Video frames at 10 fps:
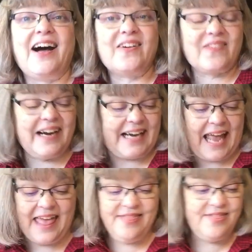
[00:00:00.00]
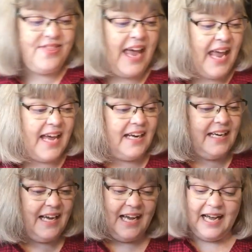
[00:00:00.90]
All right, and then
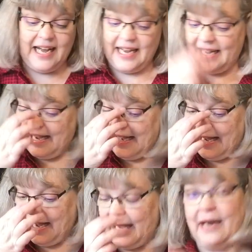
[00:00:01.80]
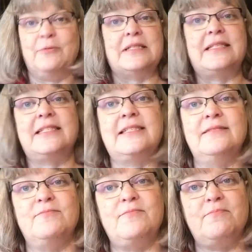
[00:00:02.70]
I was
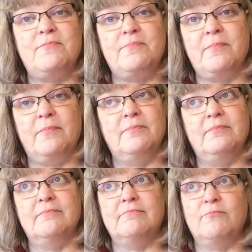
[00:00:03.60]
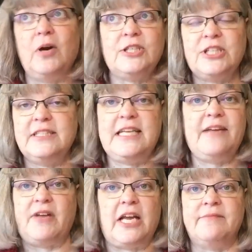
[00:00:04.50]
watching
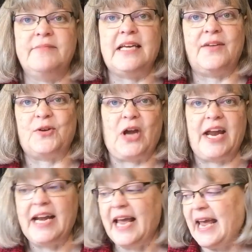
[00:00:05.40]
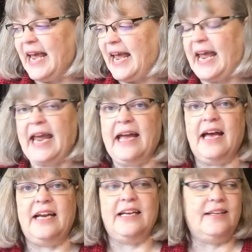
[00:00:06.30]
TV the other night
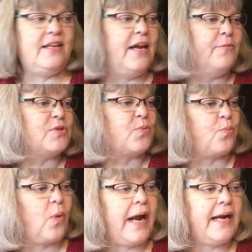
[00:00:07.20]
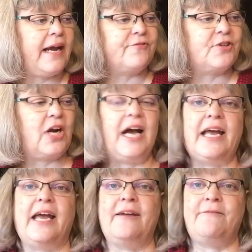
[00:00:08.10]
and it was right after I
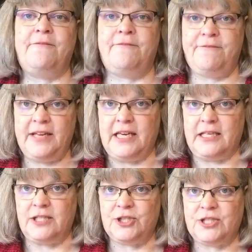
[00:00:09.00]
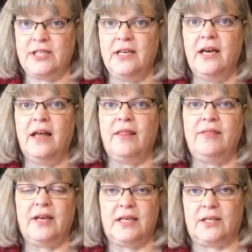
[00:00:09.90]
had finished
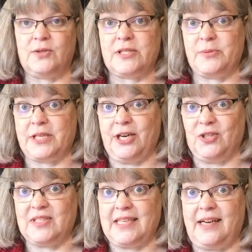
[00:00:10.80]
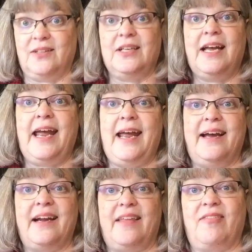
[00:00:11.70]
the Christmas Carol SAL,
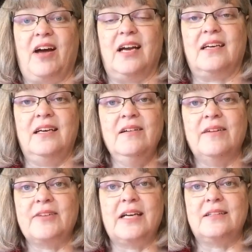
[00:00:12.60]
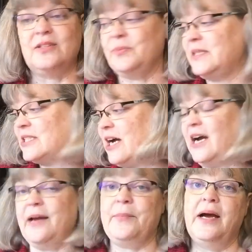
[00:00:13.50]
and I thought, oh, I've got a little bit of
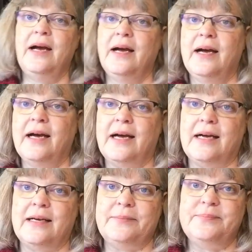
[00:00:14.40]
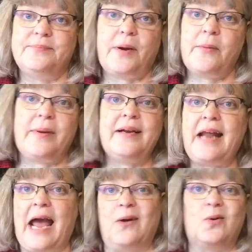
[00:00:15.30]
time, um, probably about an
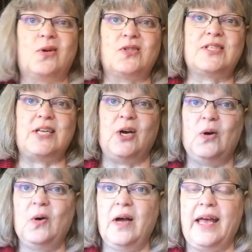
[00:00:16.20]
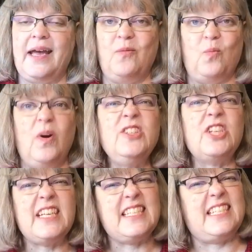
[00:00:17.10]
hour or so. What
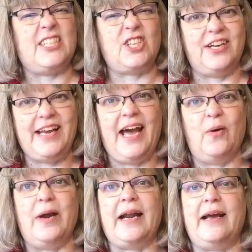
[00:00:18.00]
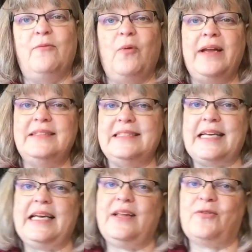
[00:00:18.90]
should I stitch on now? And I went
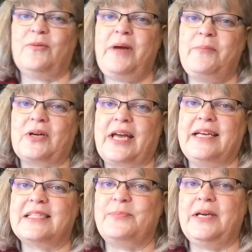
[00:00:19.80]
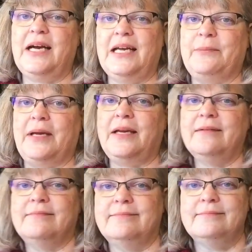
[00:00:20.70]
digging through my bookcase behind me,
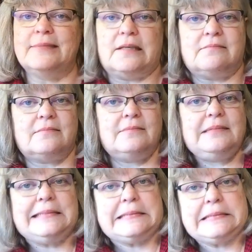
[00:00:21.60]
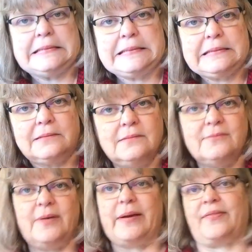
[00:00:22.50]
you know, ah,
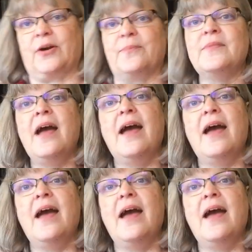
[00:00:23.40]
way back there,